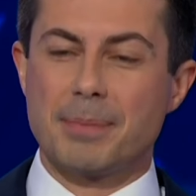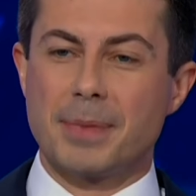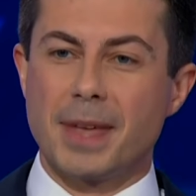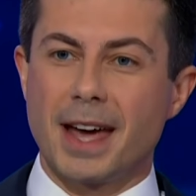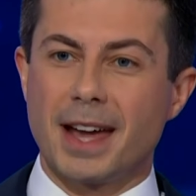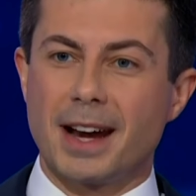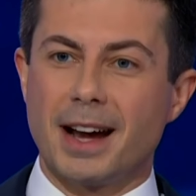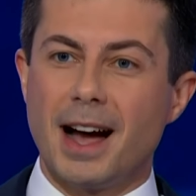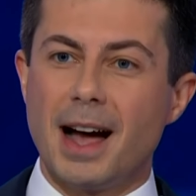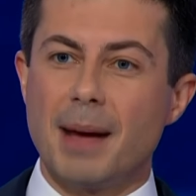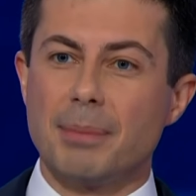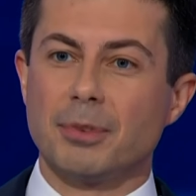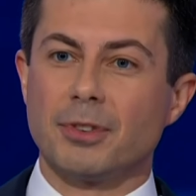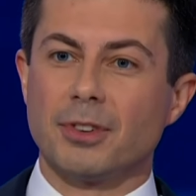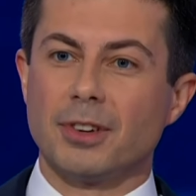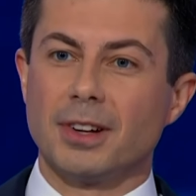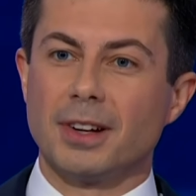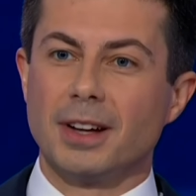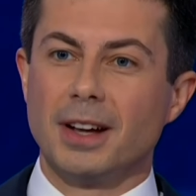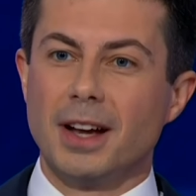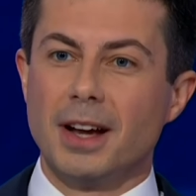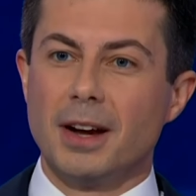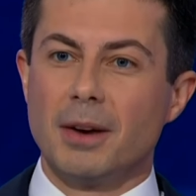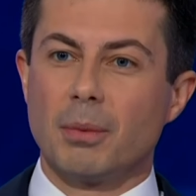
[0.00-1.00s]
that option,
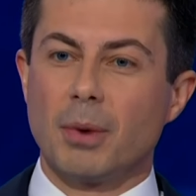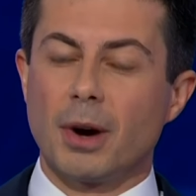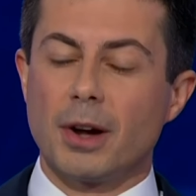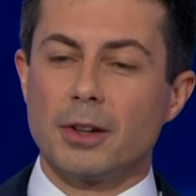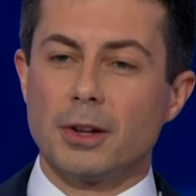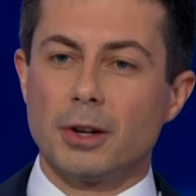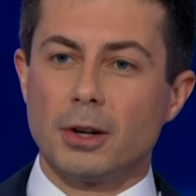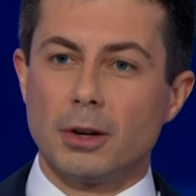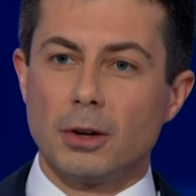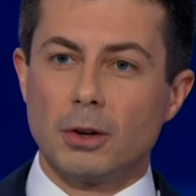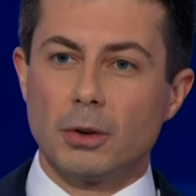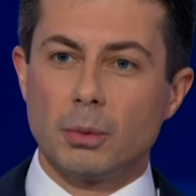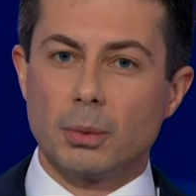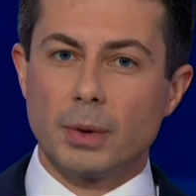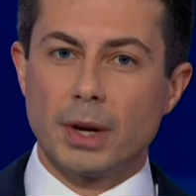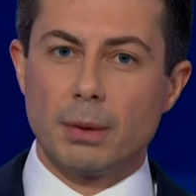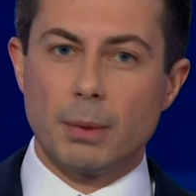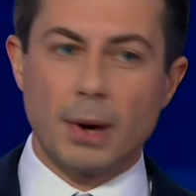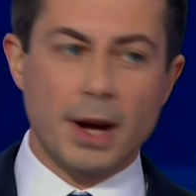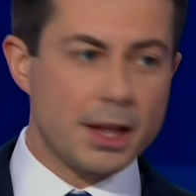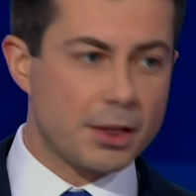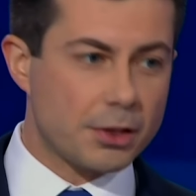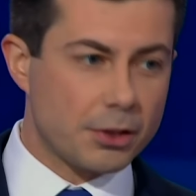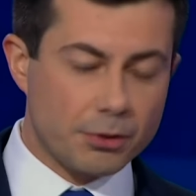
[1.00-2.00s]
whether we
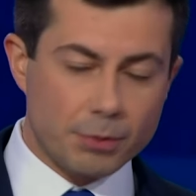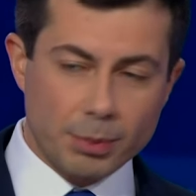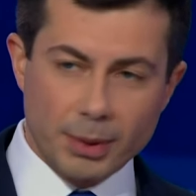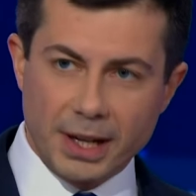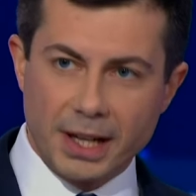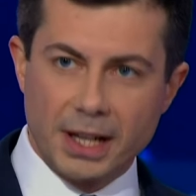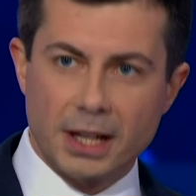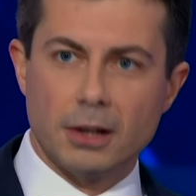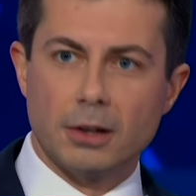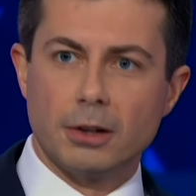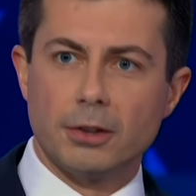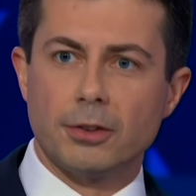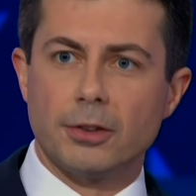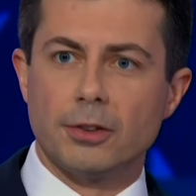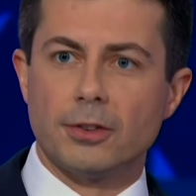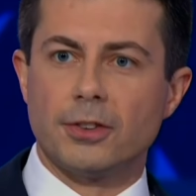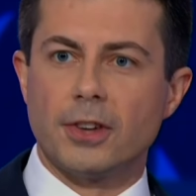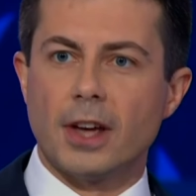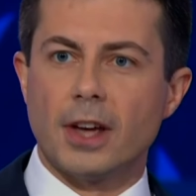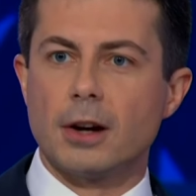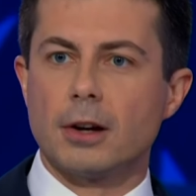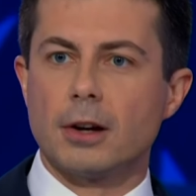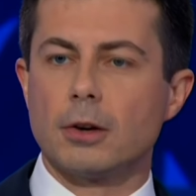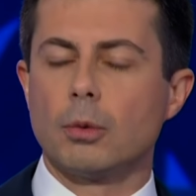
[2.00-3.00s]
wait 3 years as
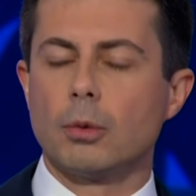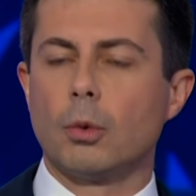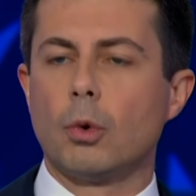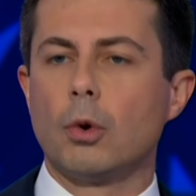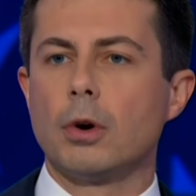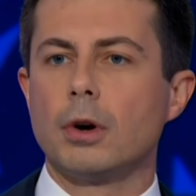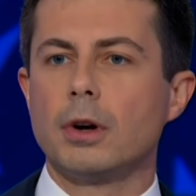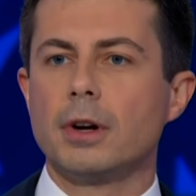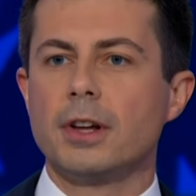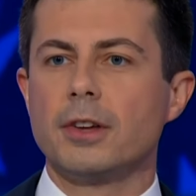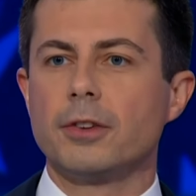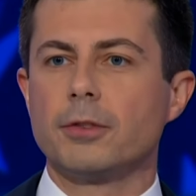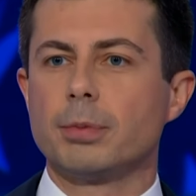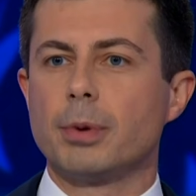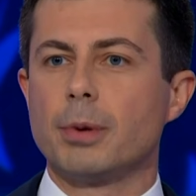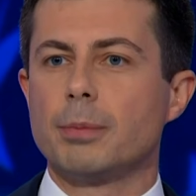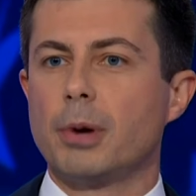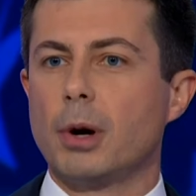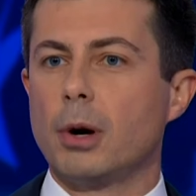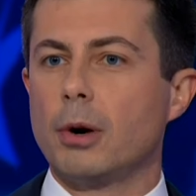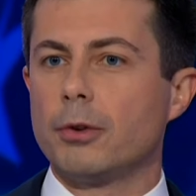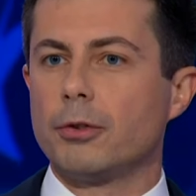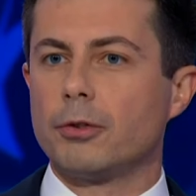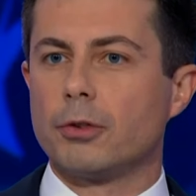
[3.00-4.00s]
Senator Warren has
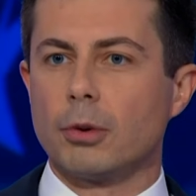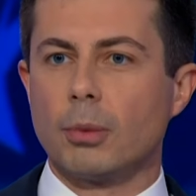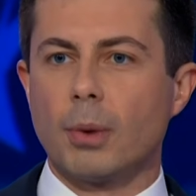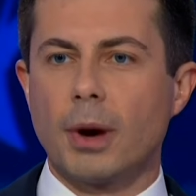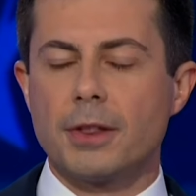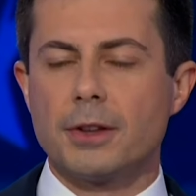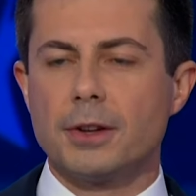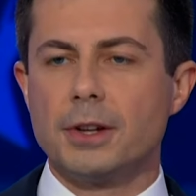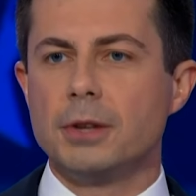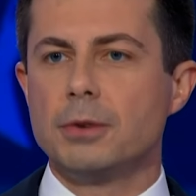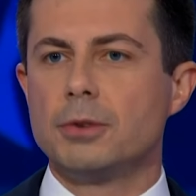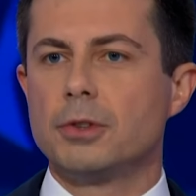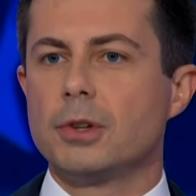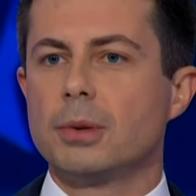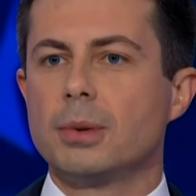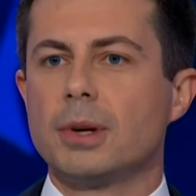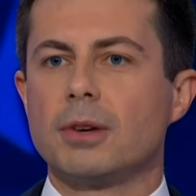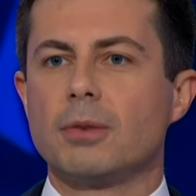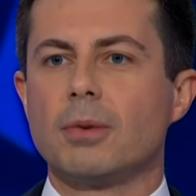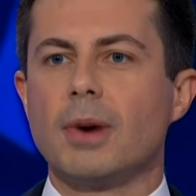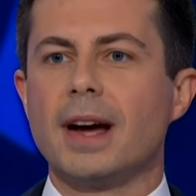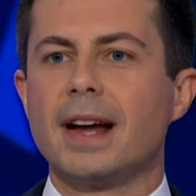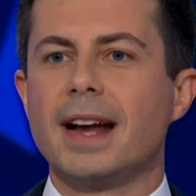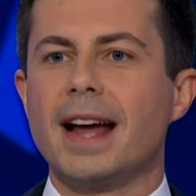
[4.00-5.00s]
proposed or whether you do it
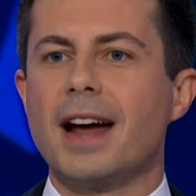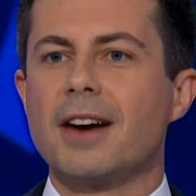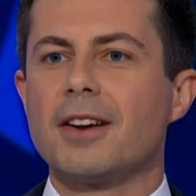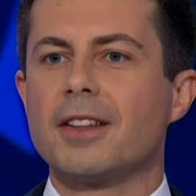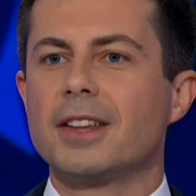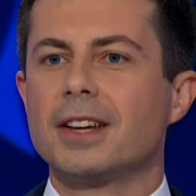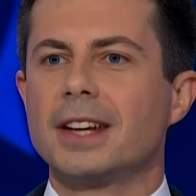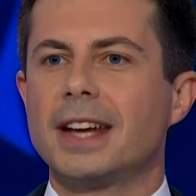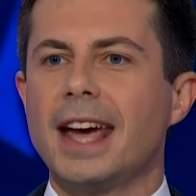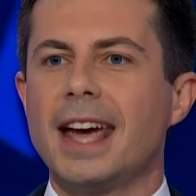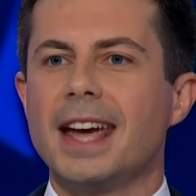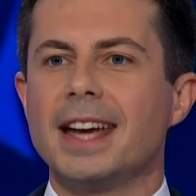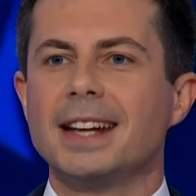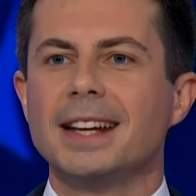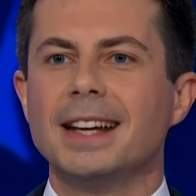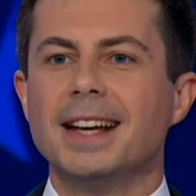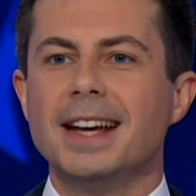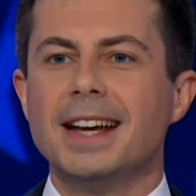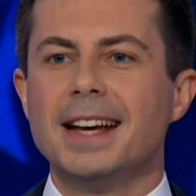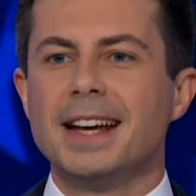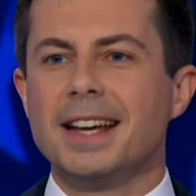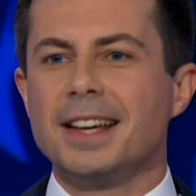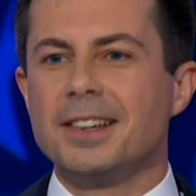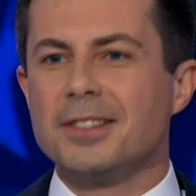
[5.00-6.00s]
right out of the gate,
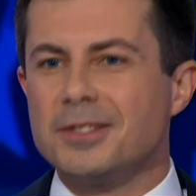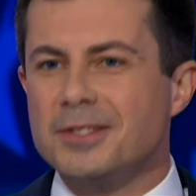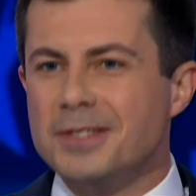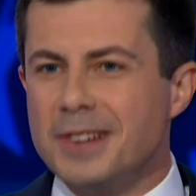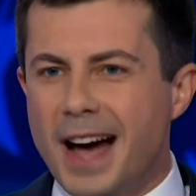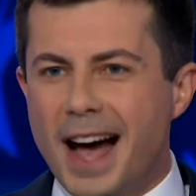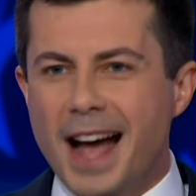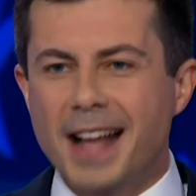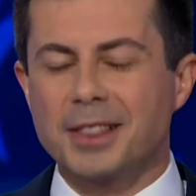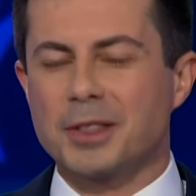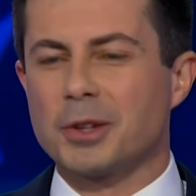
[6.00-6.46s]
is not the